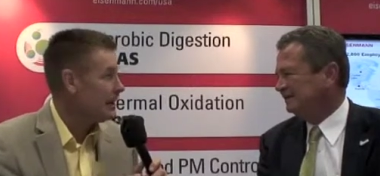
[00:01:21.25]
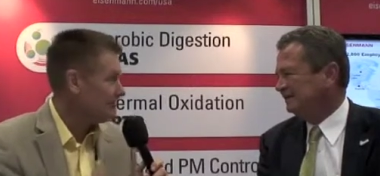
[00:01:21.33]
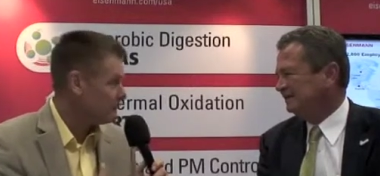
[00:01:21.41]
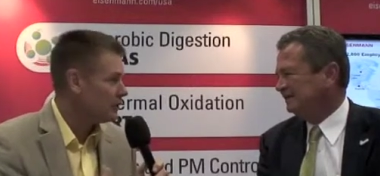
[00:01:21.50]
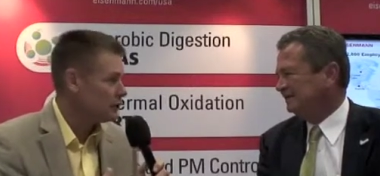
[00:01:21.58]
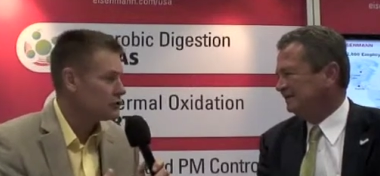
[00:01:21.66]

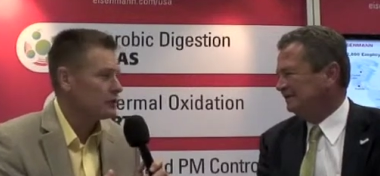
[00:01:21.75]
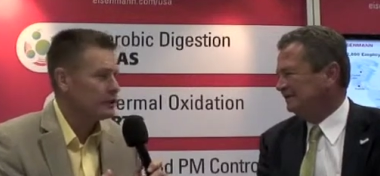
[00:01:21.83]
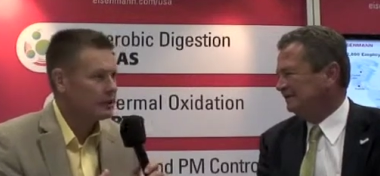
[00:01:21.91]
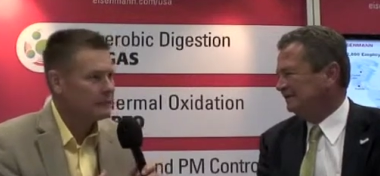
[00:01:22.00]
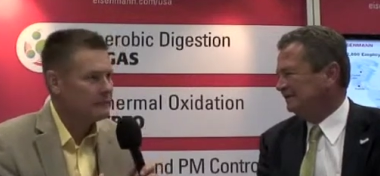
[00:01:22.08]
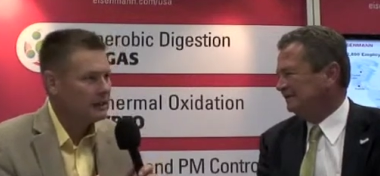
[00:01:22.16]
Speaker 1: and
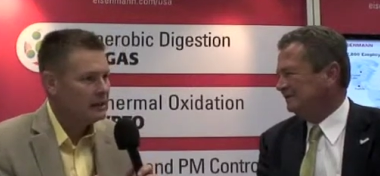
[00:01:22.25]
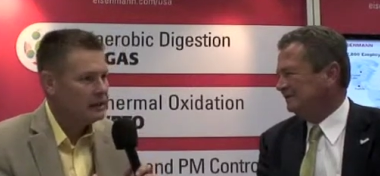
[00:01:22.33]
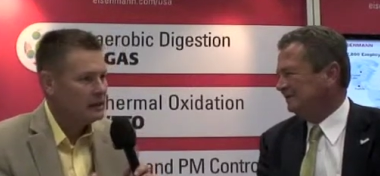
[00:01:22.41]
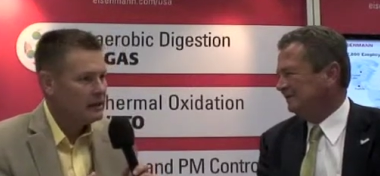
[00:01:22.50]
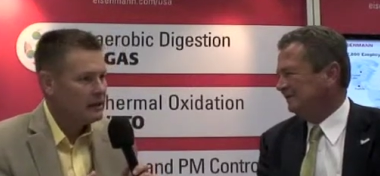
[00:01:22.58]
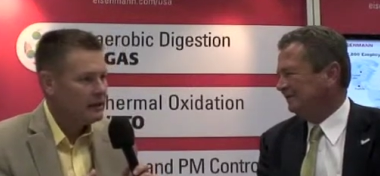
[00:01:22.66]
frustrating
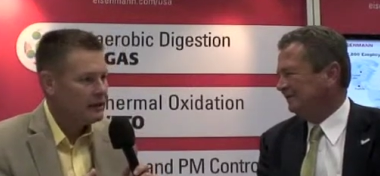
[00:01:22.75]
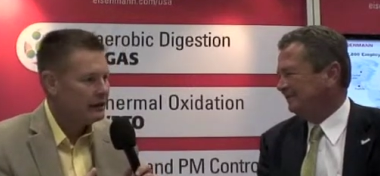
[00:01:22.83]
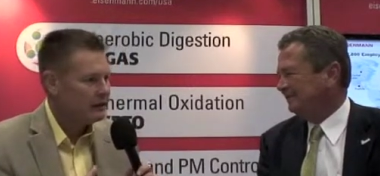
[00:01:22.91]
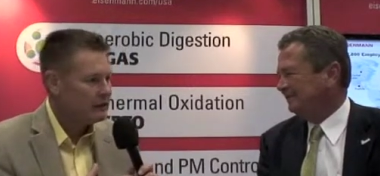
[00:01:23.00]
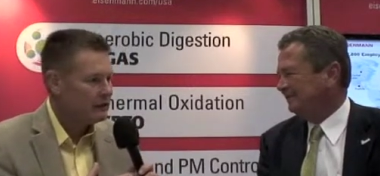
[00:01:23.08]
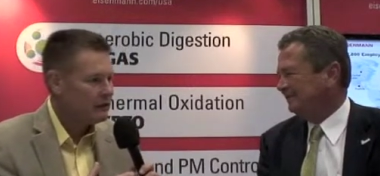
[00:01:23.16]

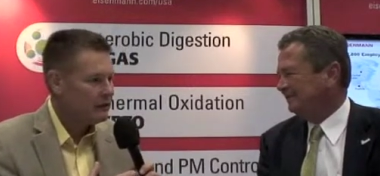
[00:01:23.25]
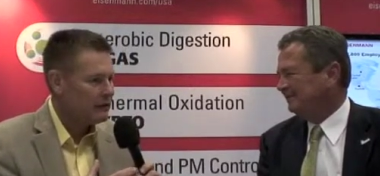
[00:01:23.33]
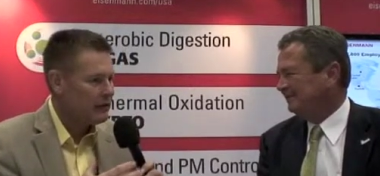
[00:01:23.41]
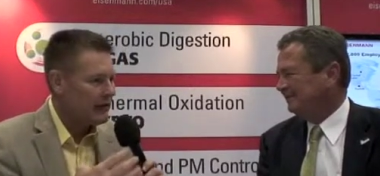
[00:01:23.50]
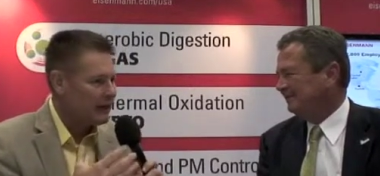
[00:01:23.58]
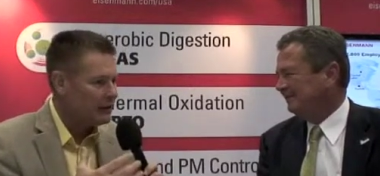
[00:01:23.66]
that
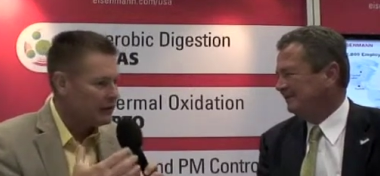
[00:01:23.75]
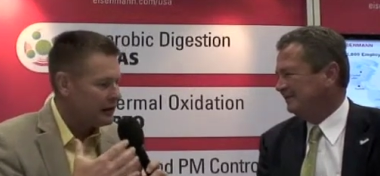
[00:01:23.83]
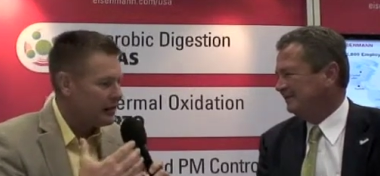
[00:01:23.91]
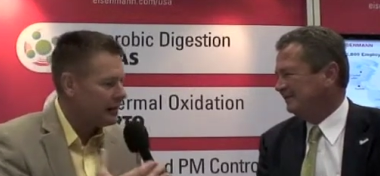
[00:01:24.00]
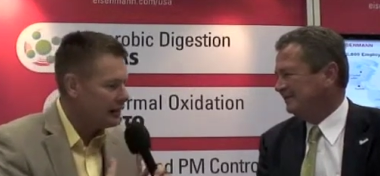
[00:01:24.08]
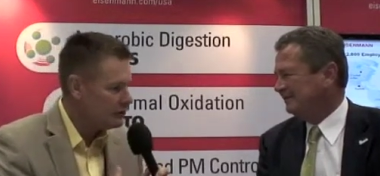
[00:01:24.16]

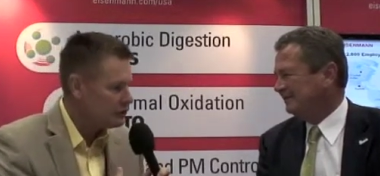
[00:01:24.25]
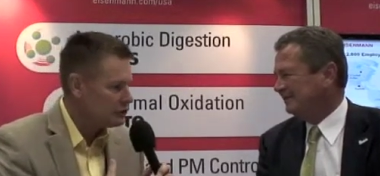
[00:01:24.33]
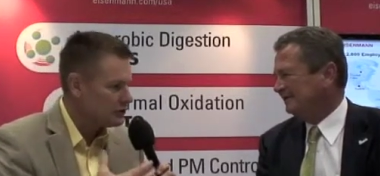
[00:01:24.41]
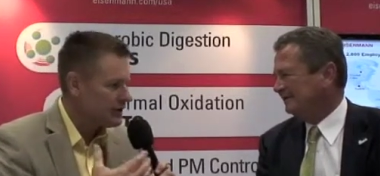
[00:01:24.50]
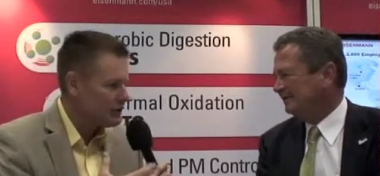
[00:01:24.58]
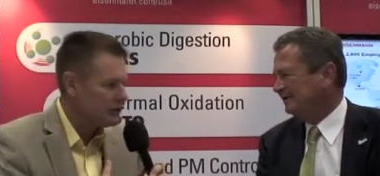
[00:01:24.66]
the
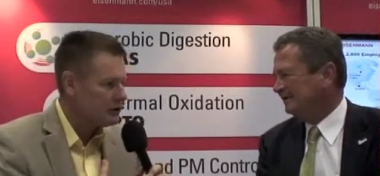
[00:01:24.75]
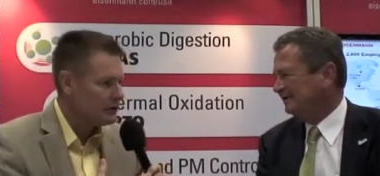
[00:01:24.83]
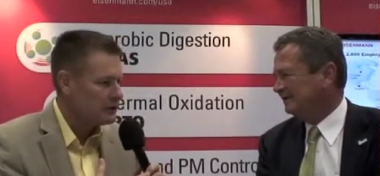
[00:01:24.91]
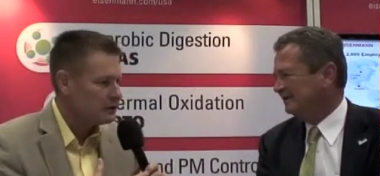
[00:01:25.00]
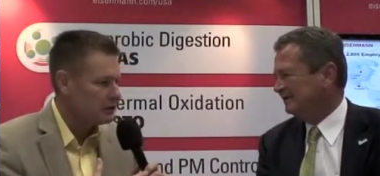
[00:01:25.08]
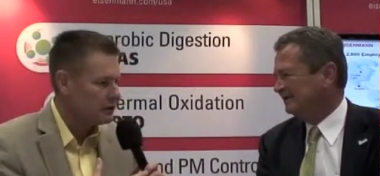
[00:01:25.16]
industry, ethanol
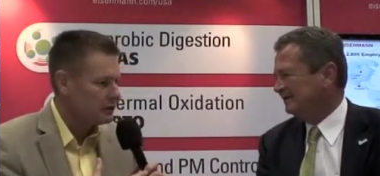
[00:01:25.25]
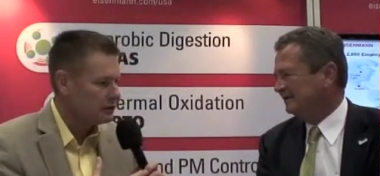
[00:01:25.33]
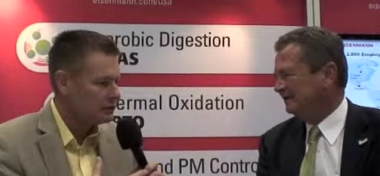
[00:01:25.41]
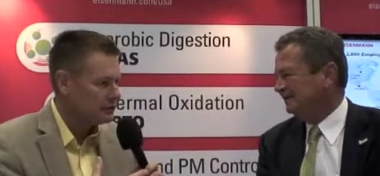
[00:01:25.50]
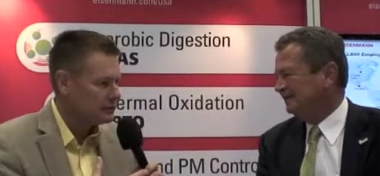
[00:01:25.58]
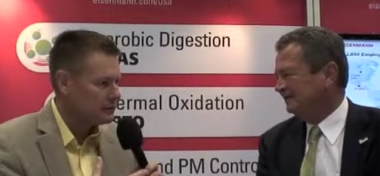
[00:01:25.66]

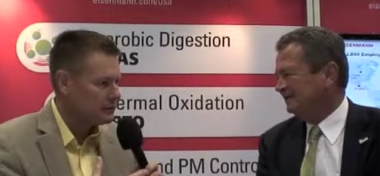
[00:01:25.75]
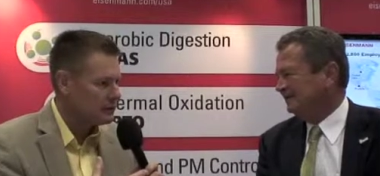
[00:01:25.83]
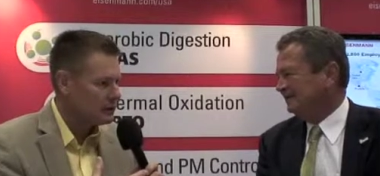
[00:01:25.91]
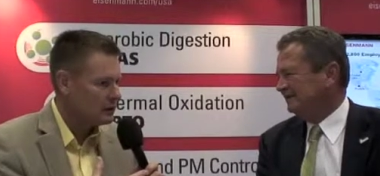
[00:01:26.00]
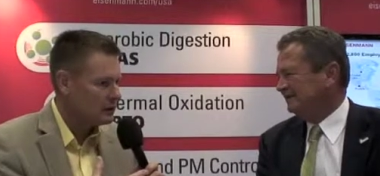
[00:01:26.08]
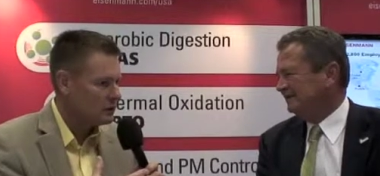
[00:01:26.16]
industry's
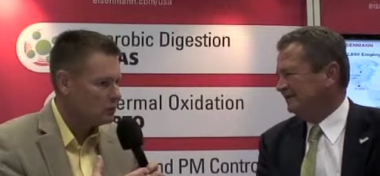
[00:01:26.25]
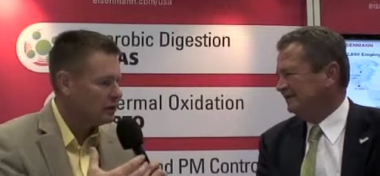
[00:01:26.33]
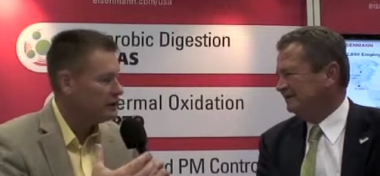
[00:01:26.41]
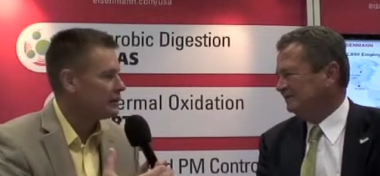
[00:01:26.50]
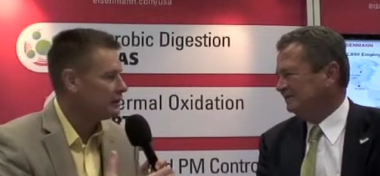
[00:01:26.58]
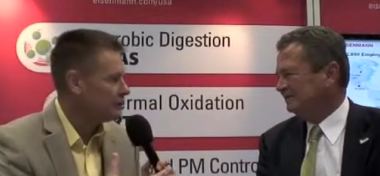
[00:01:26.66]

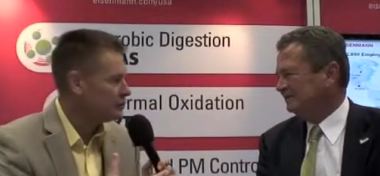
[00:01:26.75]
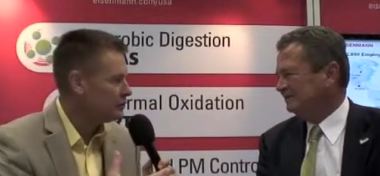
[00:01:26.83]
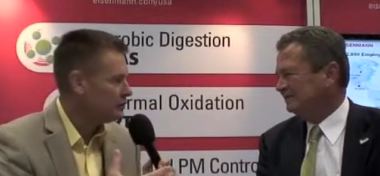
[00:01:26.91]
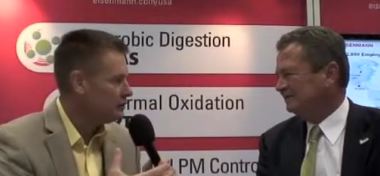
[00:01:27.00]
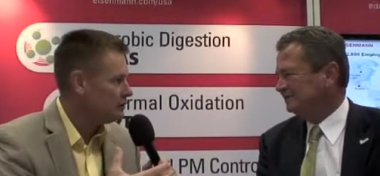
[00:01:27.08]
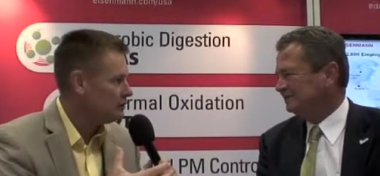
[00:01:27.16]

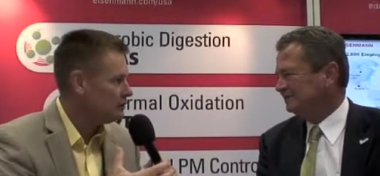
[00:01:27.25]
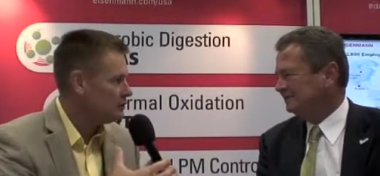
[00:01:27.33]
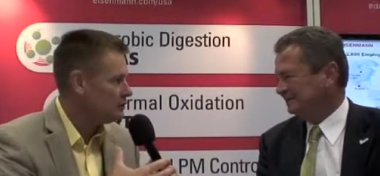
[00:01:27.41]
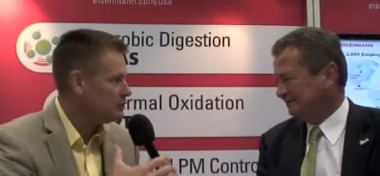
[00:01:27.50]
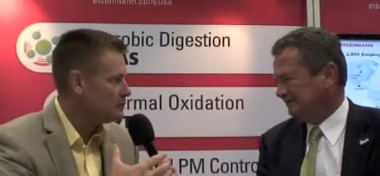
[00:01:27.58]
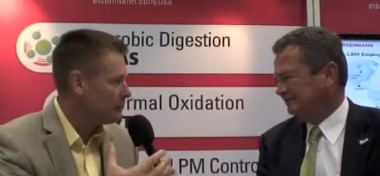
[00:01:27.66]
willingness
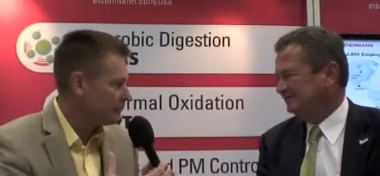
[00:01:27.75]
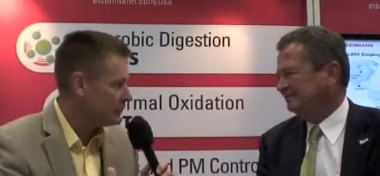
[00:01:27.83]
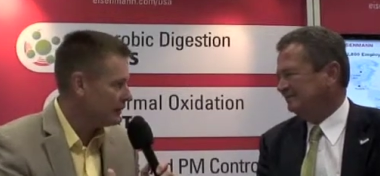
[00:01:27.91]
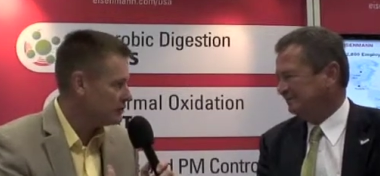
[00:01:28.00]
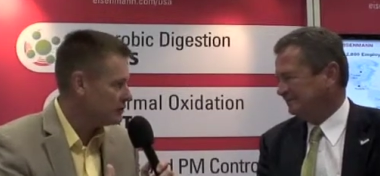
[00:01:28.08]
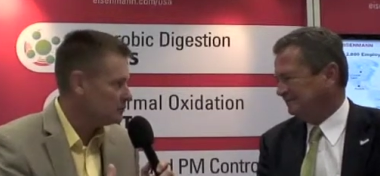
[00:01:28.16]
to be
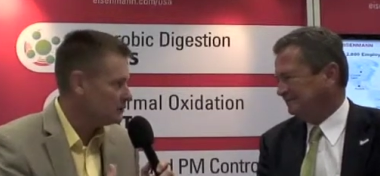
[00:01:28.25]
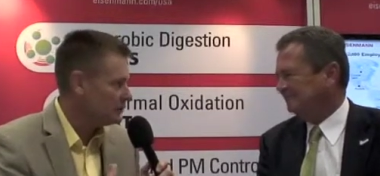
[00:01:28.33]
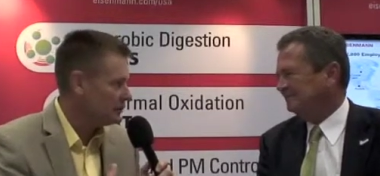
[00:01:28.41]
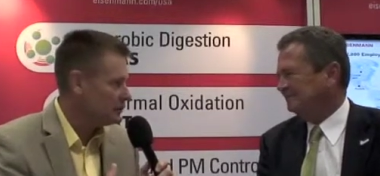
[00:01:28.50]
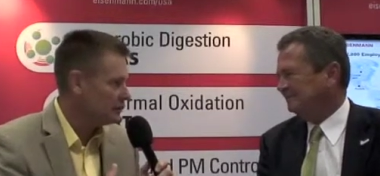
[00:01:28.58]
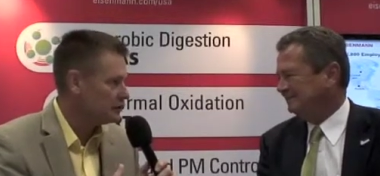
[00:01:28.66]
flexible
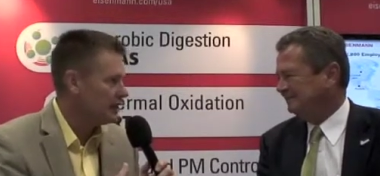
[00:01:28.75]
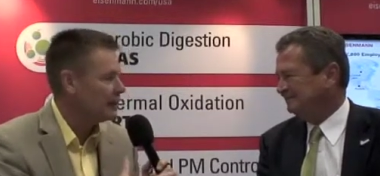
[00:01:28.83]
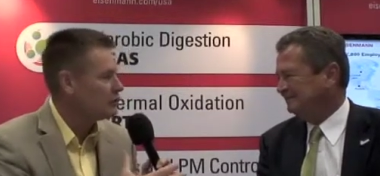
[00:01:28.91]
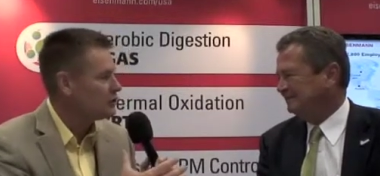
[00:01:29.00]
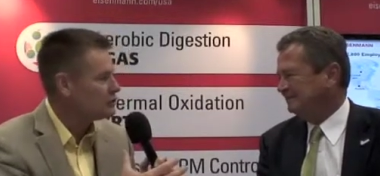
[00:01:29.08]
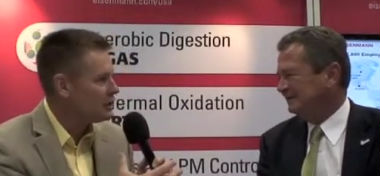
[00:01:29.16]
on this
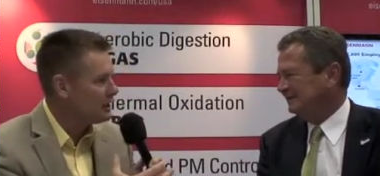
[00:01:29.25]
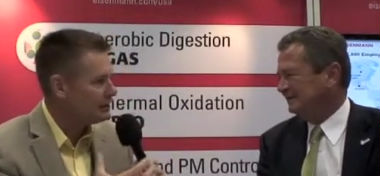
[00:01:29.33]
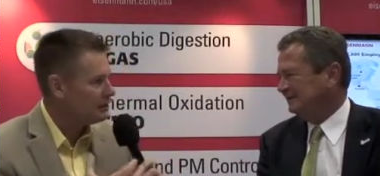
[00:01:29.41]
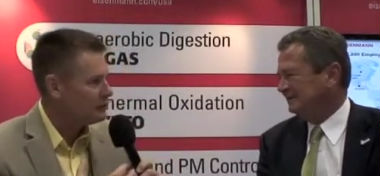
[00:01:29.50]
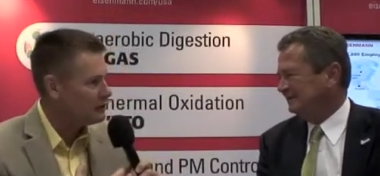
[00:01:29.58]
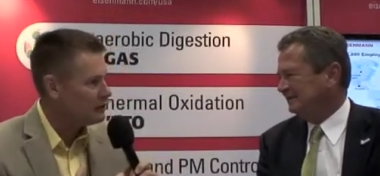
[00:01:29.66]
and to take
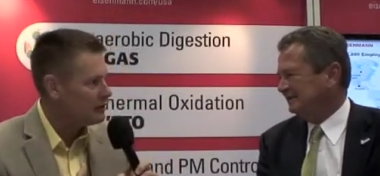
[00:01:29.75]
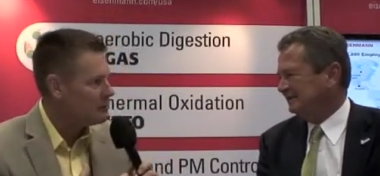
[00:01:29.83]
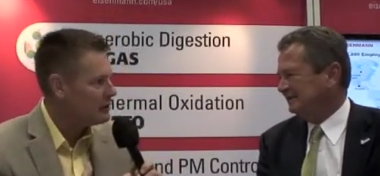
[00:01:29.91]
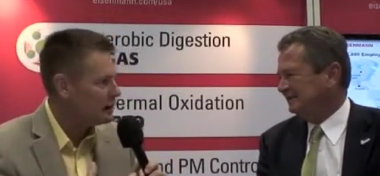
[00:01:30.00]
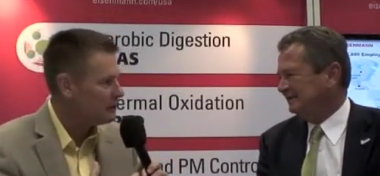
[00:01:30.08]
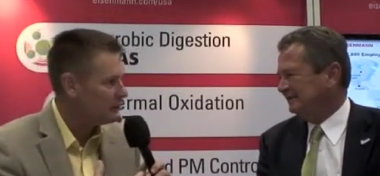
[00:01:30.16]
the
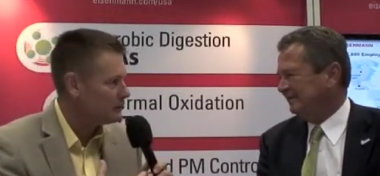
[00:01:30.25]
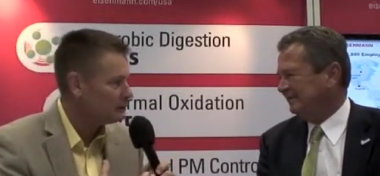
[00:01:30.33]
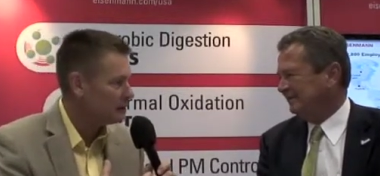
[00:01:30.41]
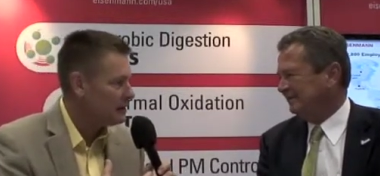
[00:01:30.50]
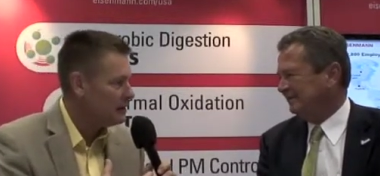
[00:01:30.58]
money from